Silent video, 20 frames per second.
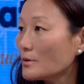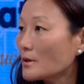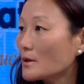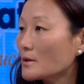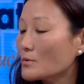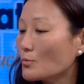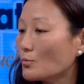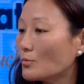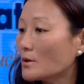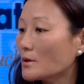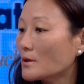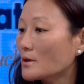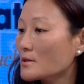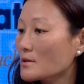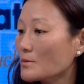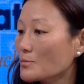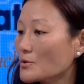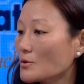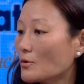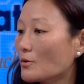that's World
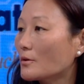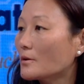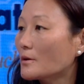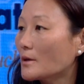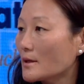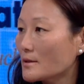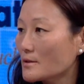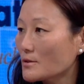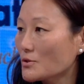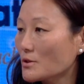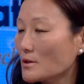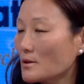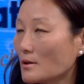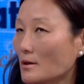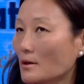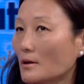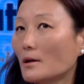Customs Organization.